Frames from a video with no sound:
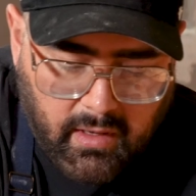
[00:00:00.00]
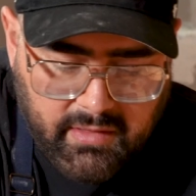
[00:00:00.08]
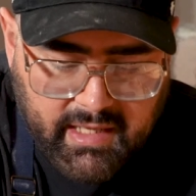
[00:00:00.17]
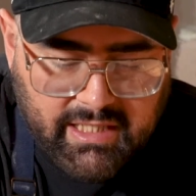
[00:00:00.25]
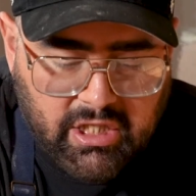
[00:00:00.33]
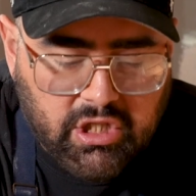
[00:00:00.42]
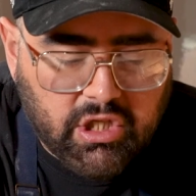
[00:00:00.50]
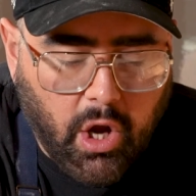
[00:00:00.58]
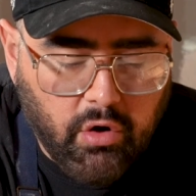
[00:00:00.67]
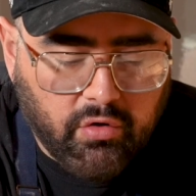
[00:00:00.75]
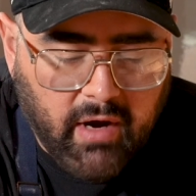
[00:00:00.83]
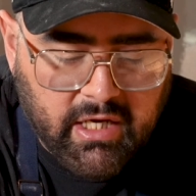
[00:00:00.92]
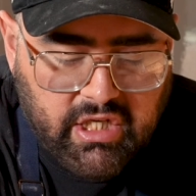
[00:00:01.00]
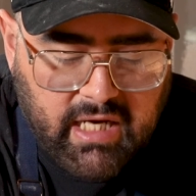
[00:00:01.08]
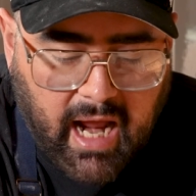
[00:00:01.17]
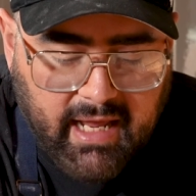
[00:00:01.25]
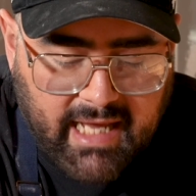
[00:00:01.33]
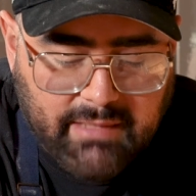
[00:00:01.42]
This is so crunchy.
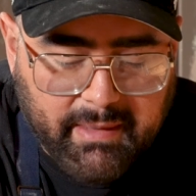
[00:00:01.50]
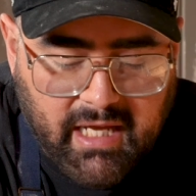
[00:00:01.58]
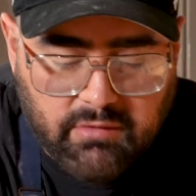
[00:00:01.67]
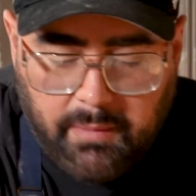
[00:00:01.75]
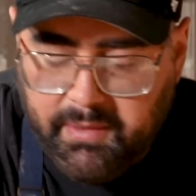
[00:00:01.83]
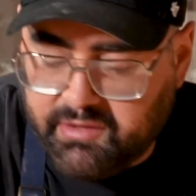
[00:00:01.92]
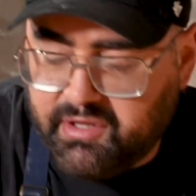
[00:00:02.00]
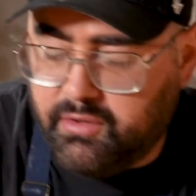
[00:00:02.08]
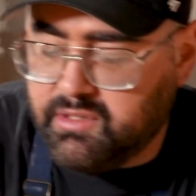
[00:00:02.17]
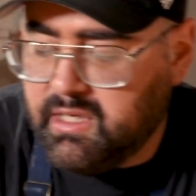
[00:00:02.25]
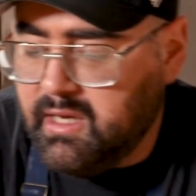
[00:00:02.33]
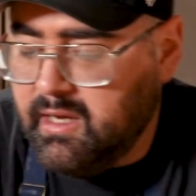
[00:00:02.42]
I guess because we put those